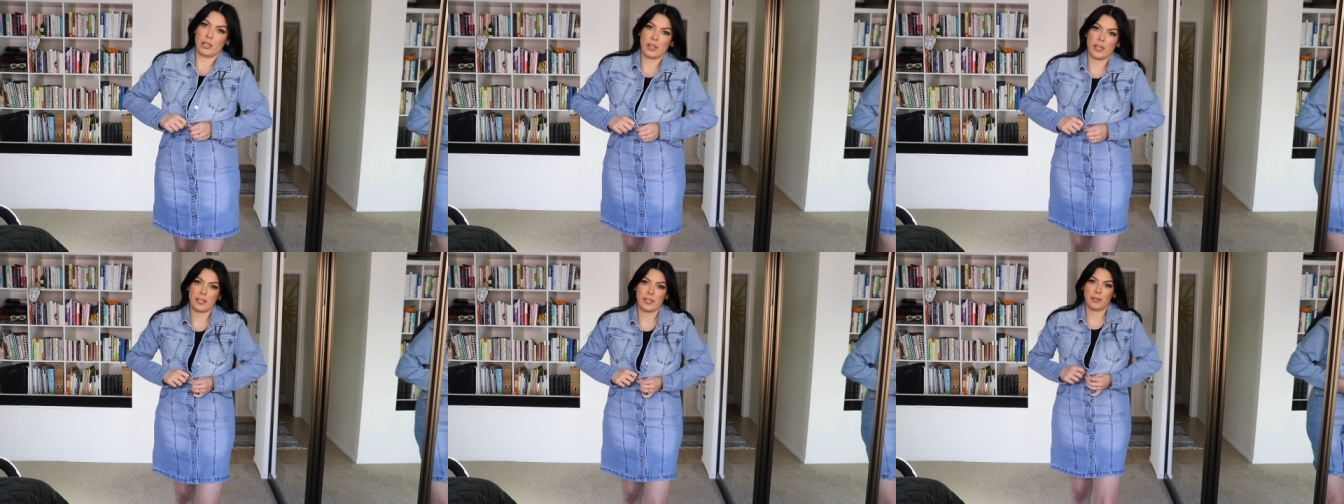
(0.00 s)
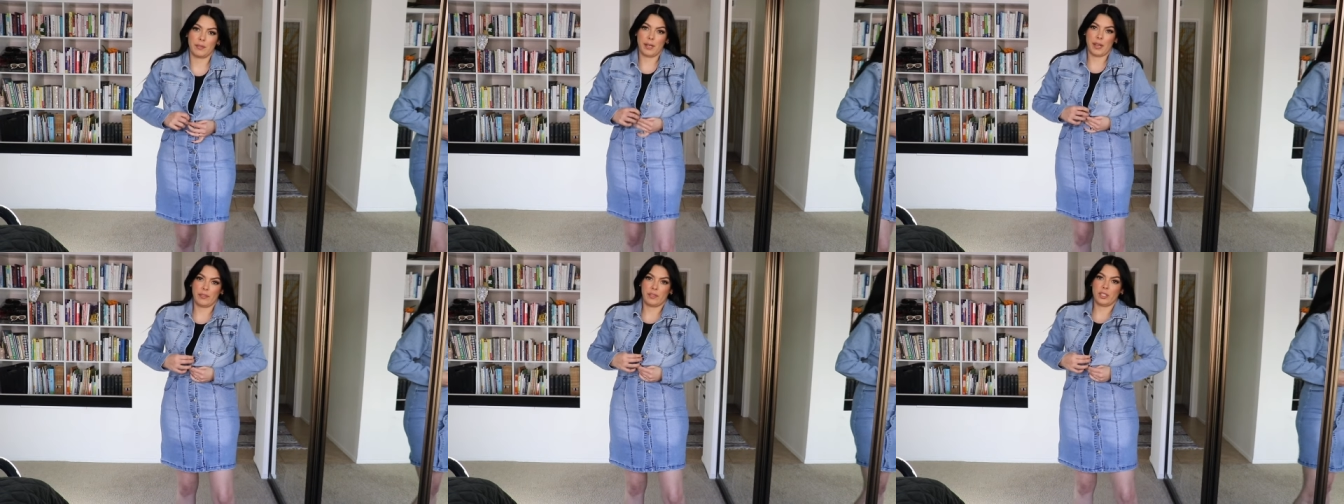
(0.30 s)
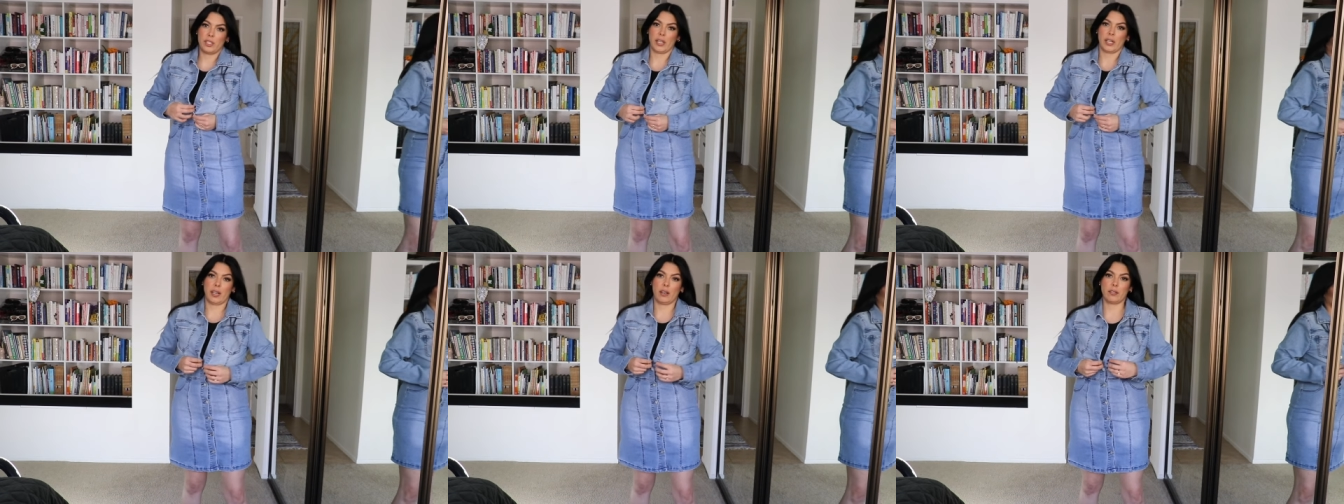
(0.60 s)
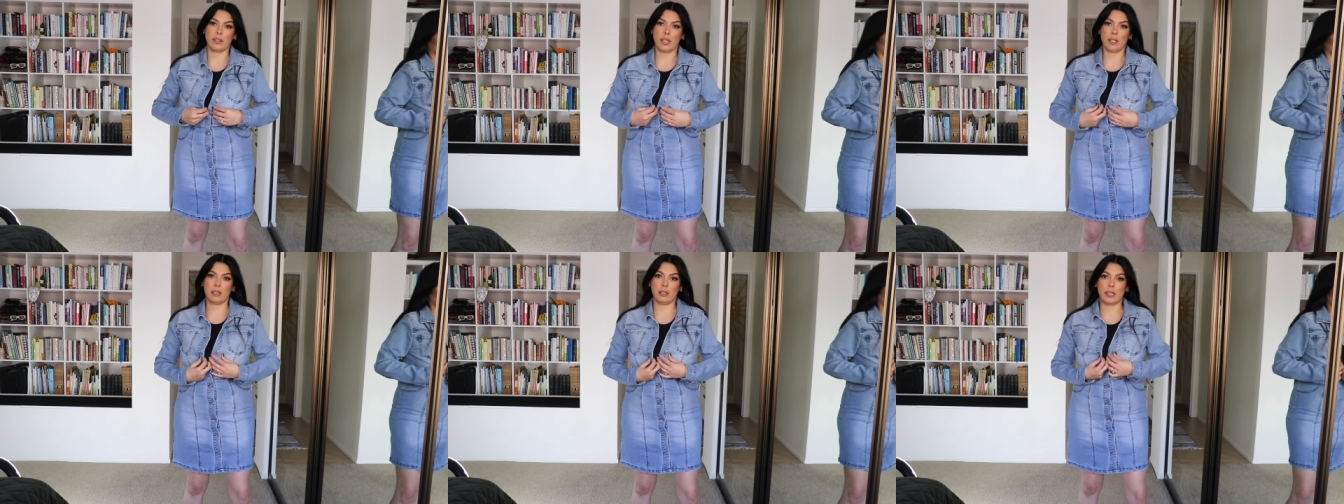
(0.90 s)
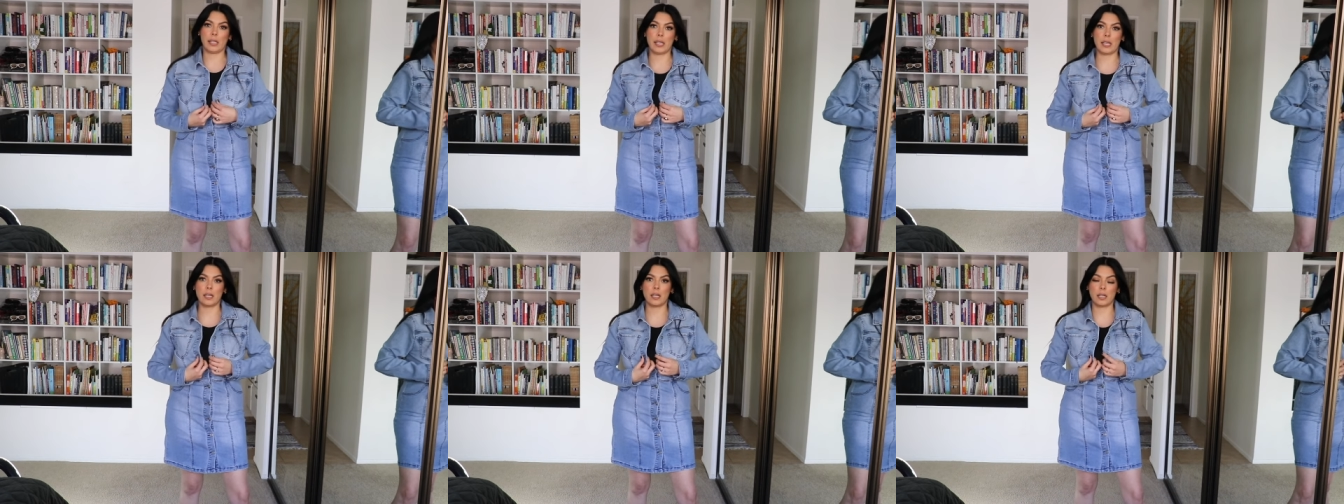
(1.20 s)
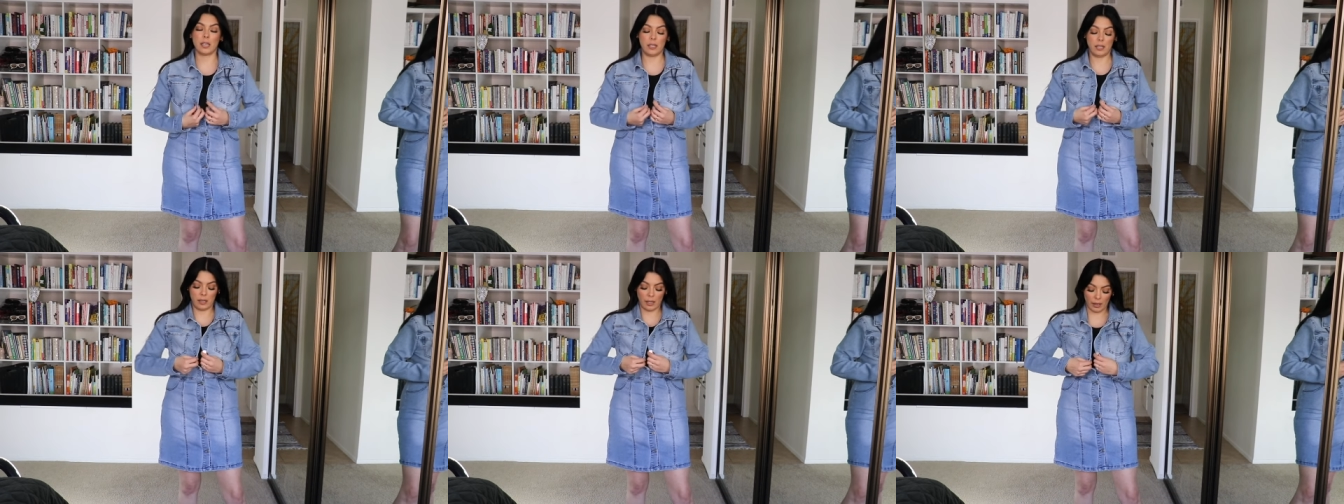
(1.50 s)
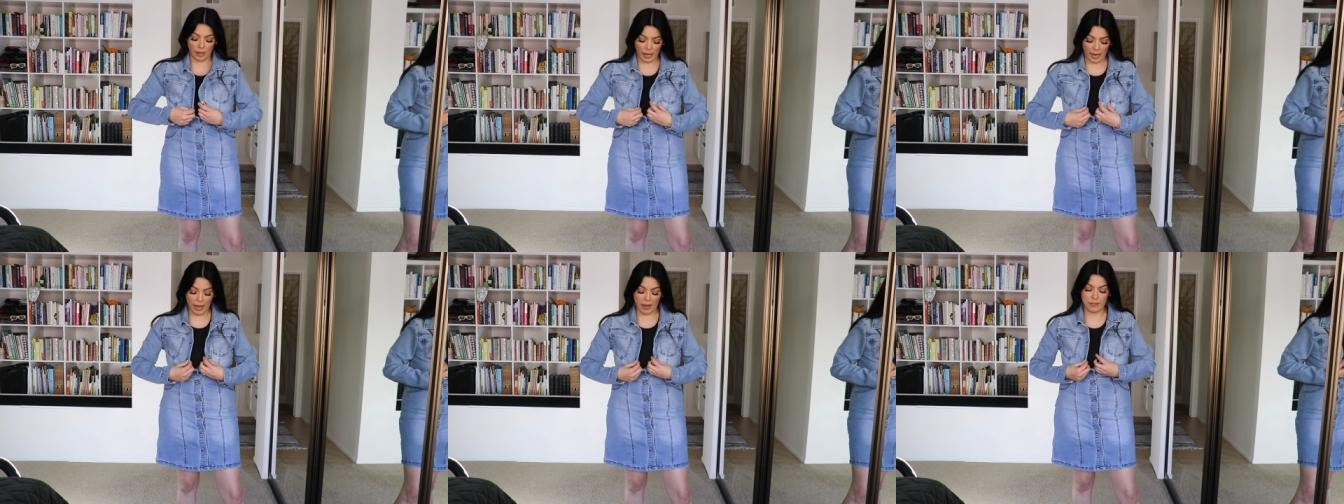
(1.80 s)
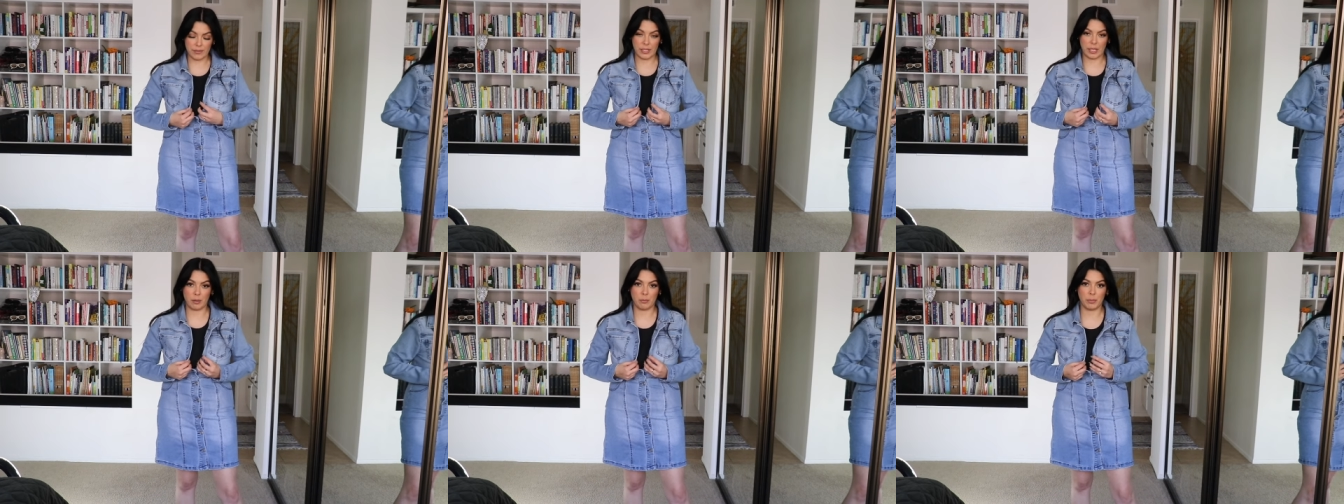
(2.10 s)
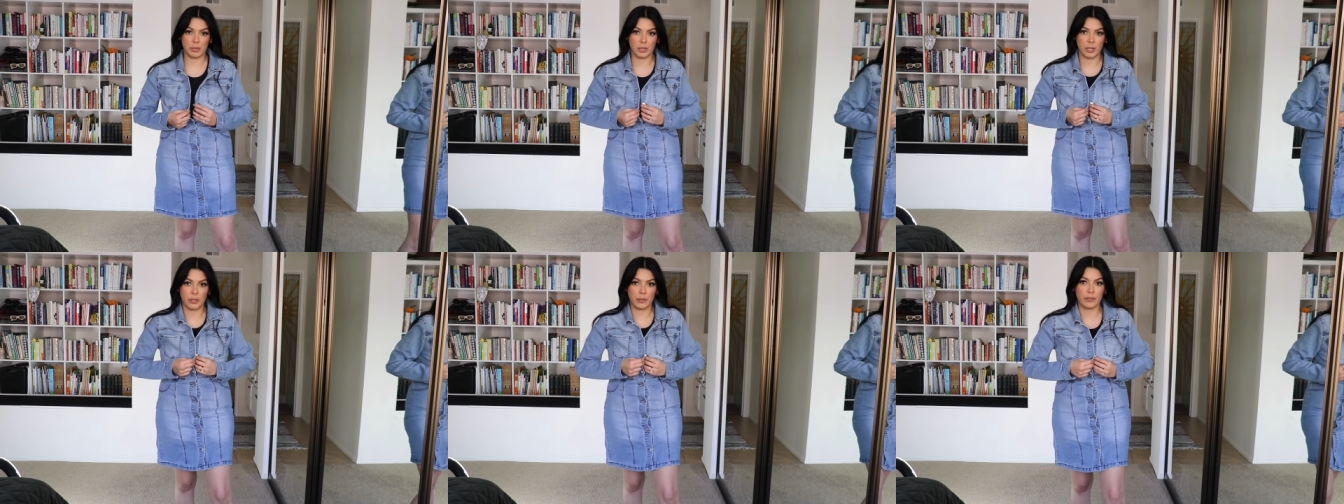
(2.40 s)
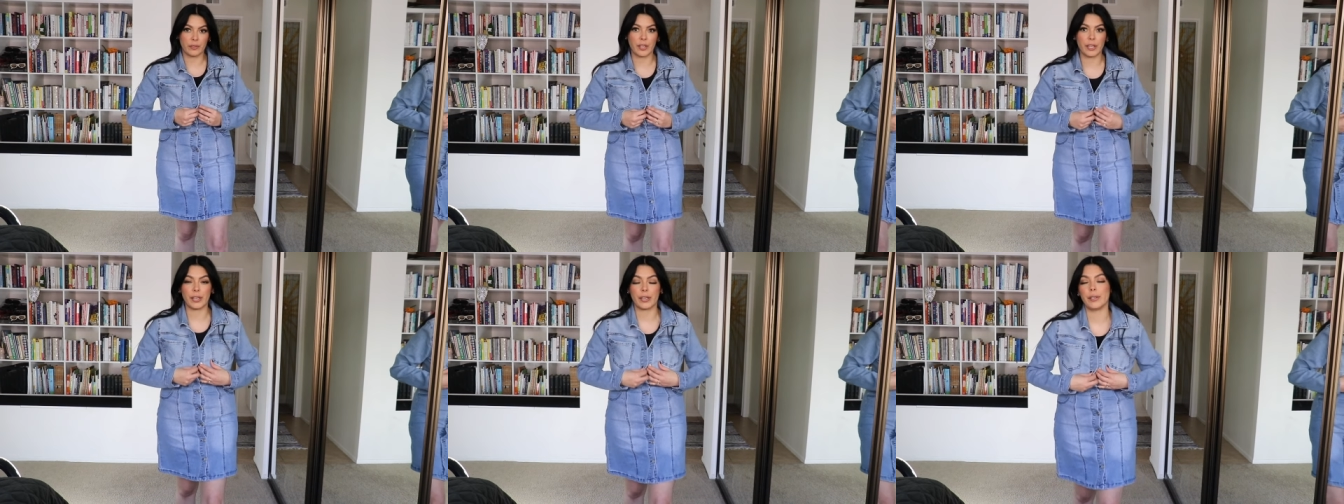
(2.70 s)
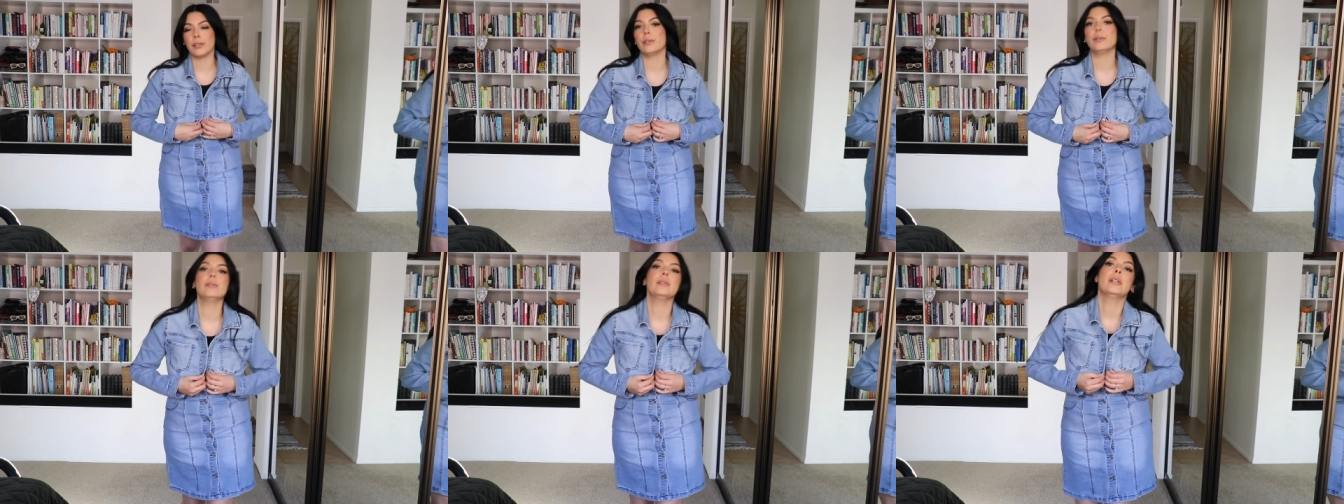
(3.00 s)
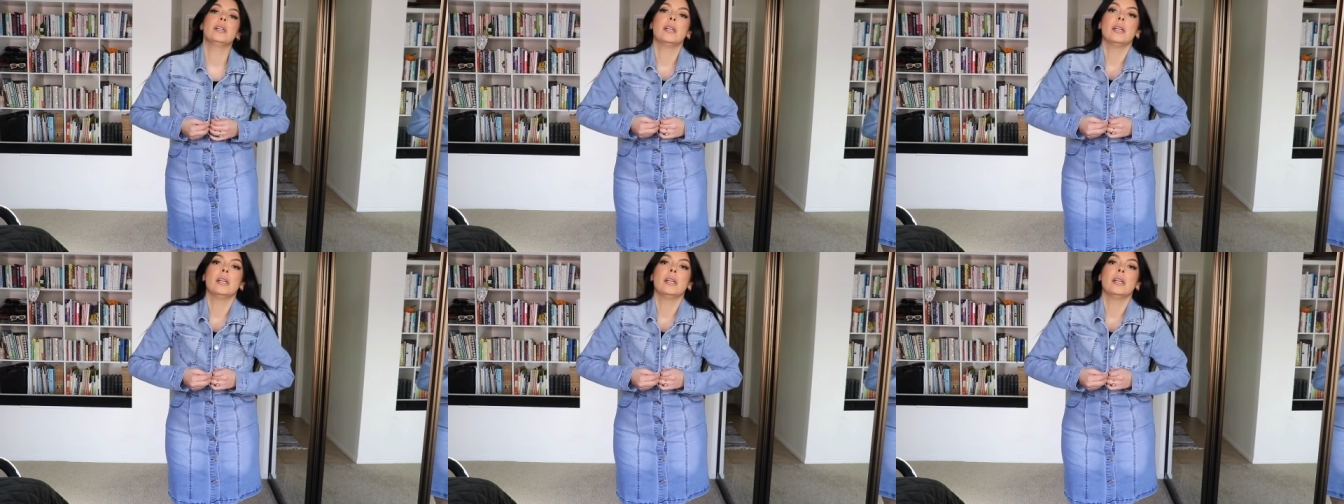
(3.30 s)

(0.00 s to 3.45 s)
You guys have to check out that link that I have down below for you.